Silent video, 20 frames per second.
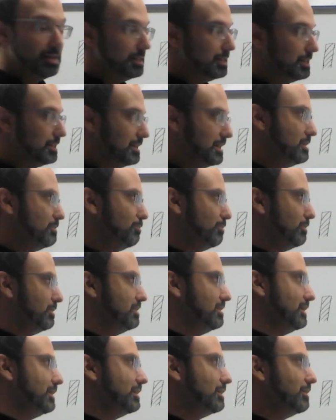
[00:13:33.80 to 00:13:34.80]
This
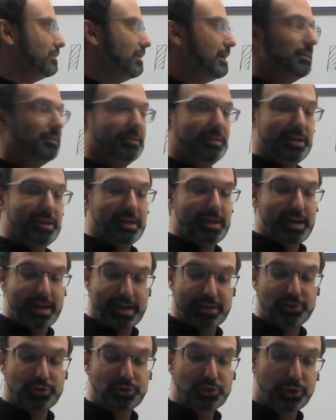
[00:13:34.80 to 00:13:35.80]
particular thing
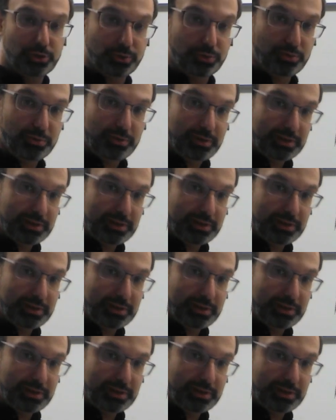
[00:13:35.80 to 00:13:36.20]
had two